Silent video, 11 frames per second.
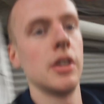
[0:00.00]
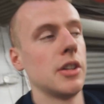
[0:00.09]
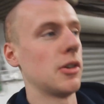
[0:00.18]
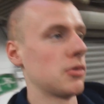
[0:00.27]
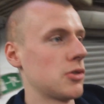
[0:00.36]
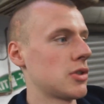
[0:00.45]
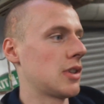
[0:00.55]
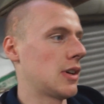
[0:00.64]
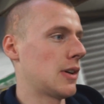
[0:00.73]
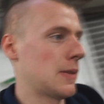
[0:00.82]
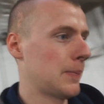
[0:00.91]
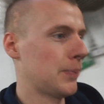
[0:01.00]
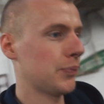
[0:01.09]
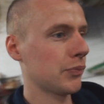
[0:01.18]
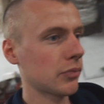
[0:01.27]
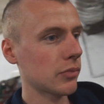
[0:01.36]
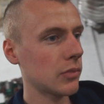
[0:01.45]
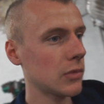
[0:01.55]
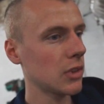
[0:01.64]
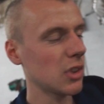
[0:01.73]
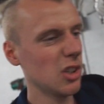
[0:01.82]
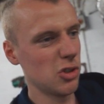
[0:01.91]
Then I'll just
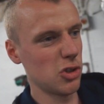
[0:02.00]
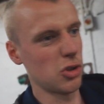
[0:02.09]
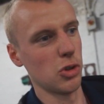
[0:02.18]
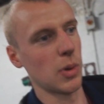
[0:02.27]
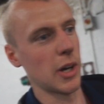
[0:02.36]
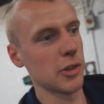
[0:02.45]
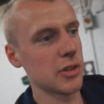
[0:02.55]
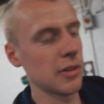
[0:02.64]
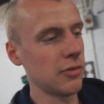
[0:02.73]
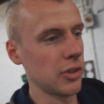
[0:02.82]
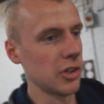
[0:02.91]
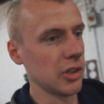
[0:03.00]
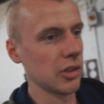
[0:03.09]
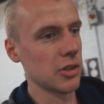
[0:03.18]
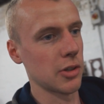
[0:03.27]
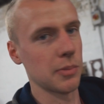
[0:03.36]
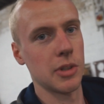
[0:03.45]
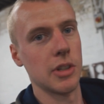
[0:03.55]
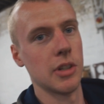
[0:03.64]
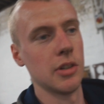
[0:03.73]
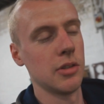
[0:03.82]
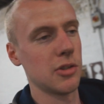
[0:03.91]
it's just two wires in for the relays up to
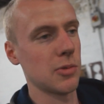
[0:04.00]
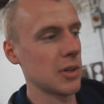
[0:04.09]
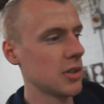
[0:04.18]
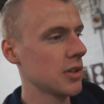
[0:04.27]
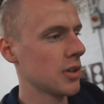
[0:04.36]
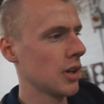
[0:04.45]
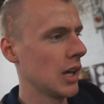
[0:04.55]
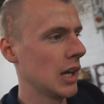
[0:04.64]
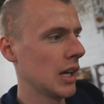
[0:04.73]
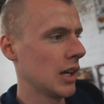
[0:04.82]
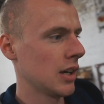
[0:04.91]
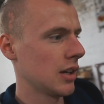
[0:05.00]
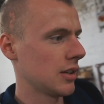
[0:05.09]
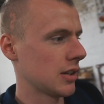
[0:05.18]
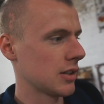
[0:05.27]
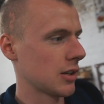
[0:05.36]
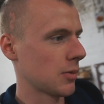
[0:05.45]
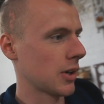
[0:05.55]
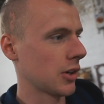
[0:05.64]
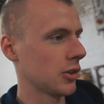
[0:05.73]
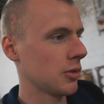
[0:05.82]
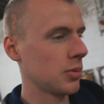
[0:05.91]
the switches, and that's that
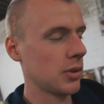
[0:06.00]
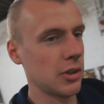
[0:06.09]
wired up,